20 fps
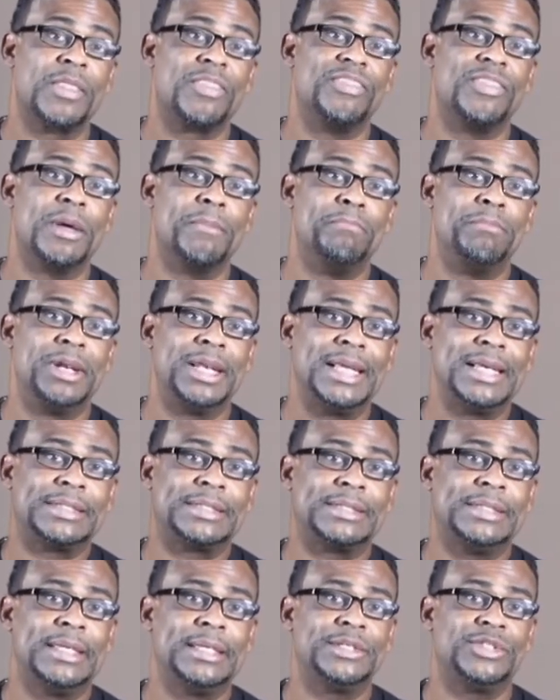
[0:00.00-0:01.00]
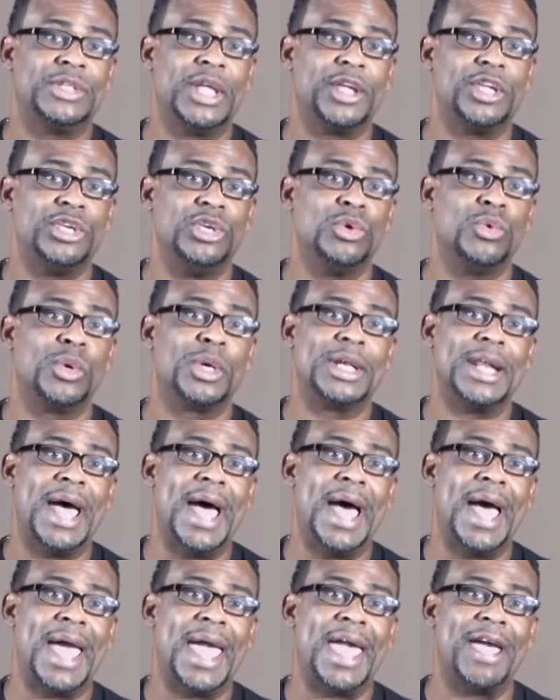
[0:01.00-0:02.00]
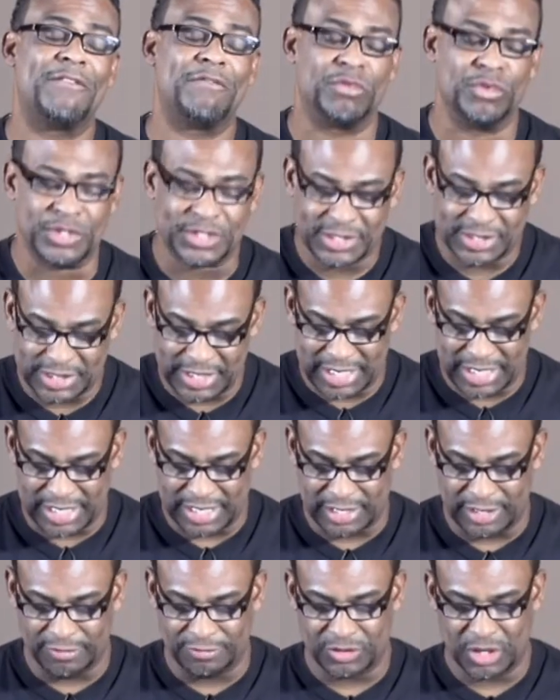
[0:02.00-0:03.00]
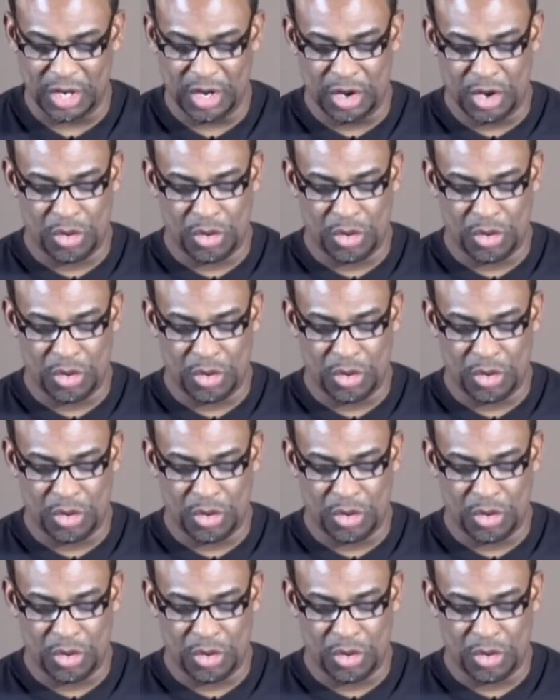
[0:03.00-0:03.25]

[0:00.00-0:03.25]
the blessings that you and I have received,